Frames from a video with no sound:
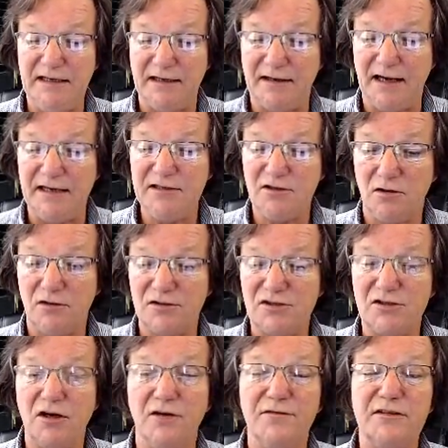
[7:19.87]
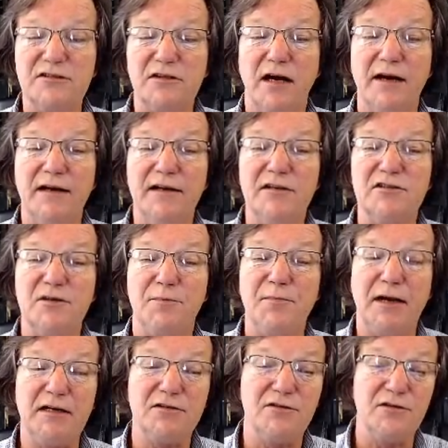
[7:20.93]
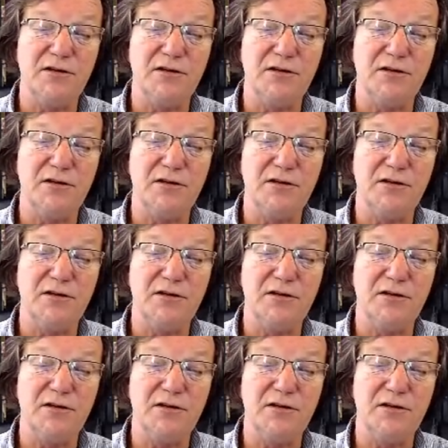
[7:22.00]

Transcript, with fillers: nice old surface on it. Here's a picture of the